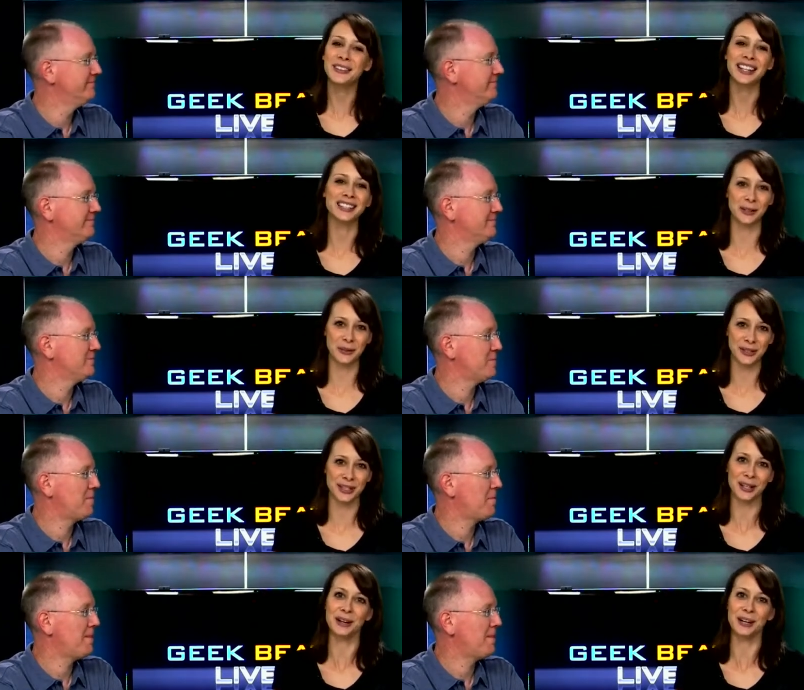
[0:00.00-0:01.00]
Speaker 1: and use
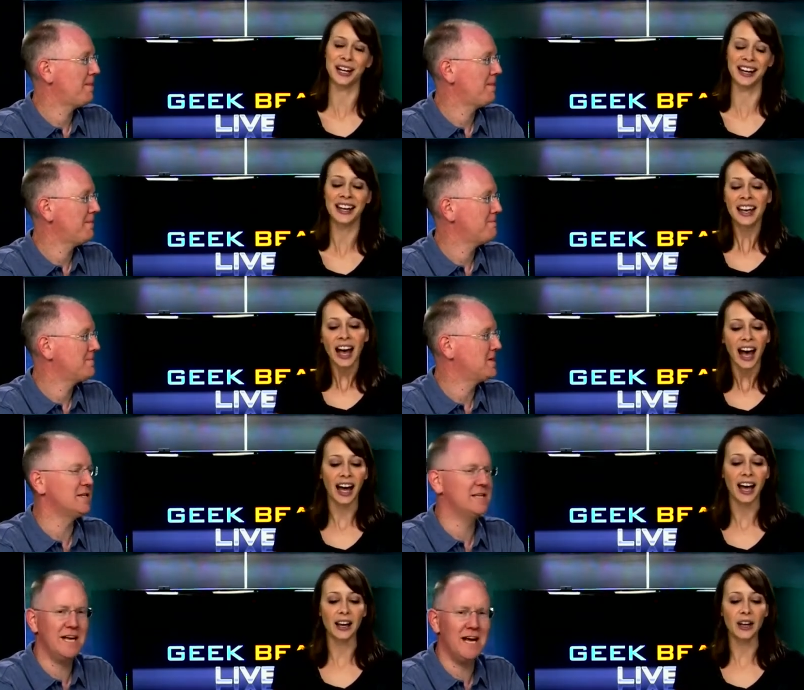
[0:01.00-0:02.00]
Siri,
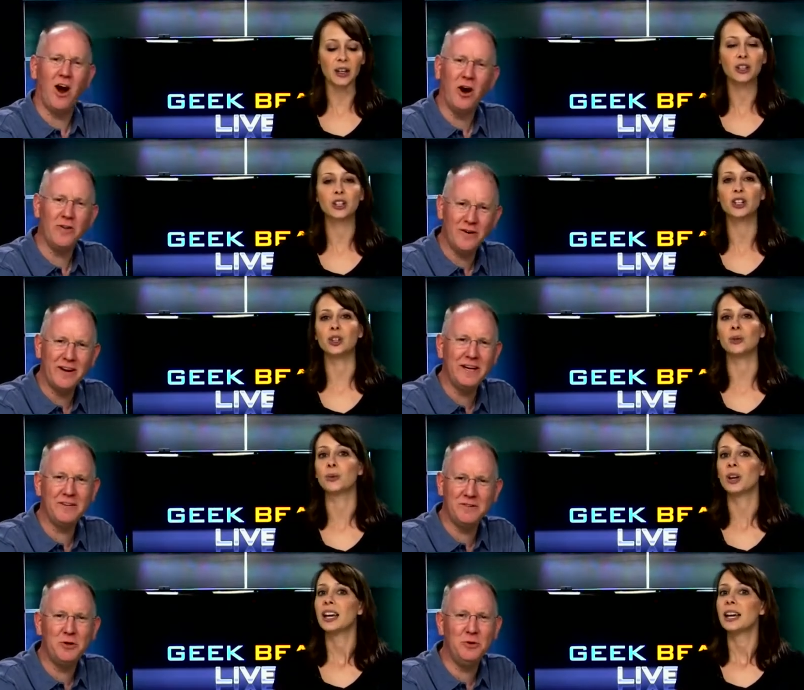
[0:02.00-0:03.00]
does uh, it? Are there you, any
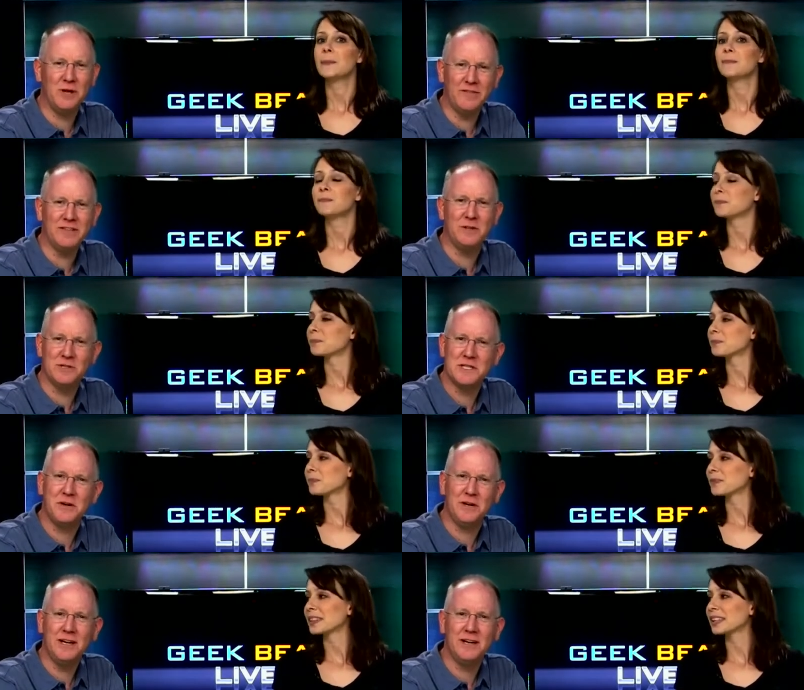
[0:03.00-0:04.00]
of
Speaker 2: you who love and use
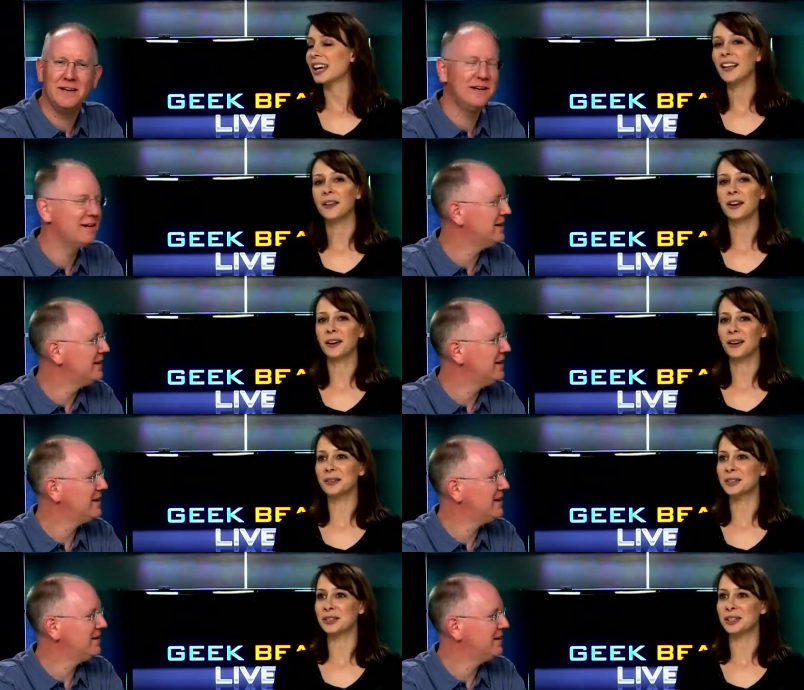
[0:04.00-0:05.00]
Siri?
Speaker 1: Yeah, there are
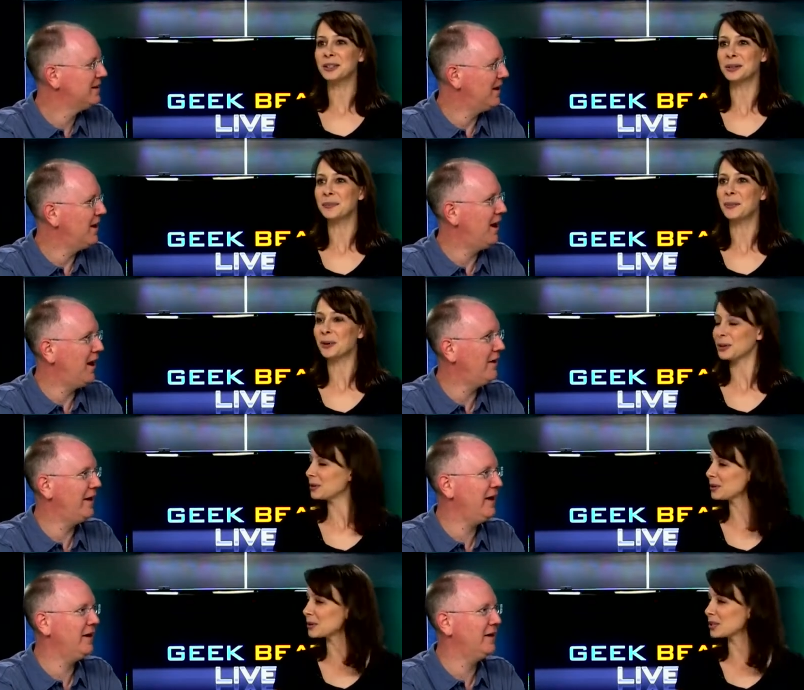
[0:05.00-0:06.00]
still some people are who
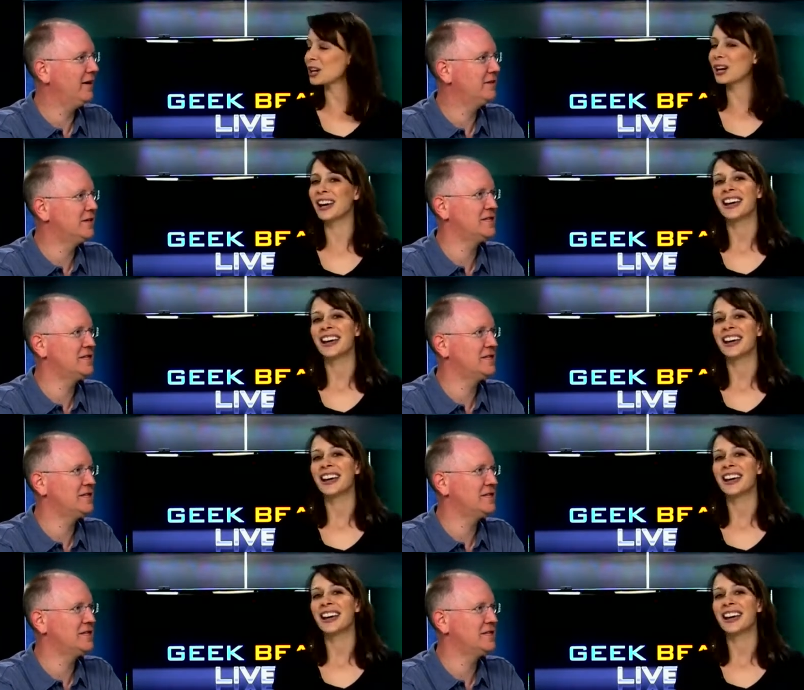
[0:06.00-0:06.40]
there, use Siri. Does